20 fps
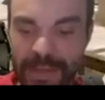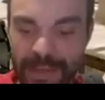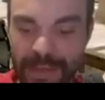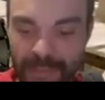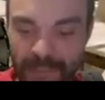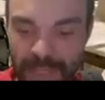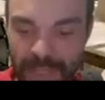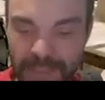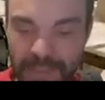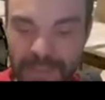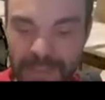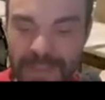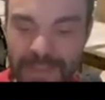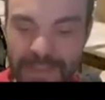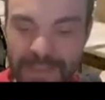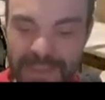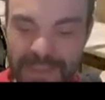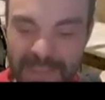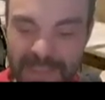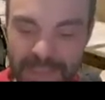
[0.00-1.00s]
and then
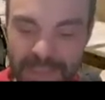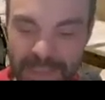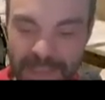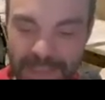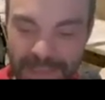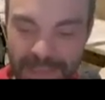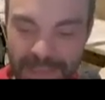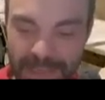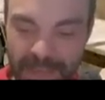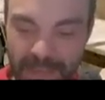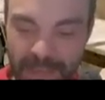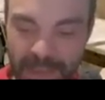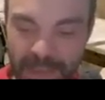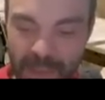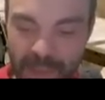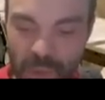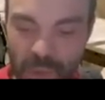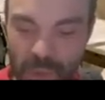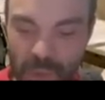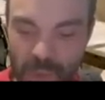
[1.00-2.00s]
it's at
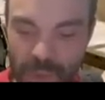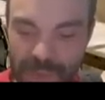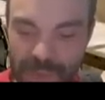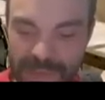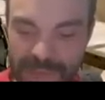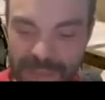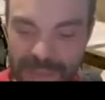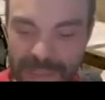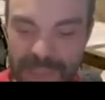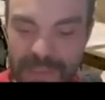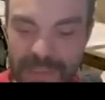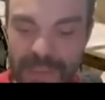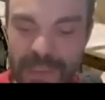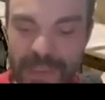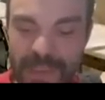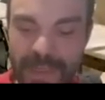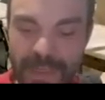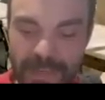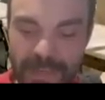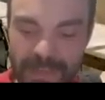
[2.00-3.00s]
location 2 instead,
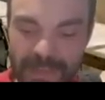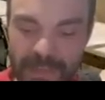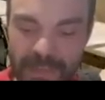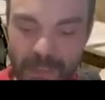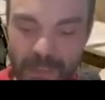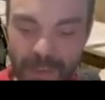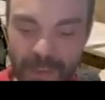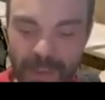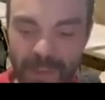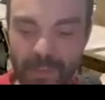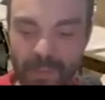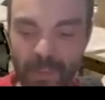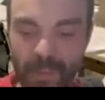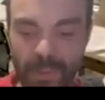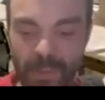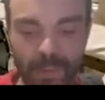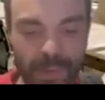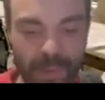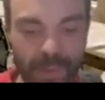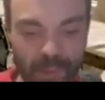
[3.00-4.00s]
and it's not
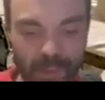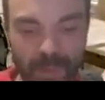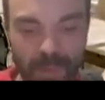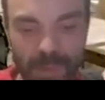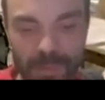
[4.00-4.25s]
anymore at location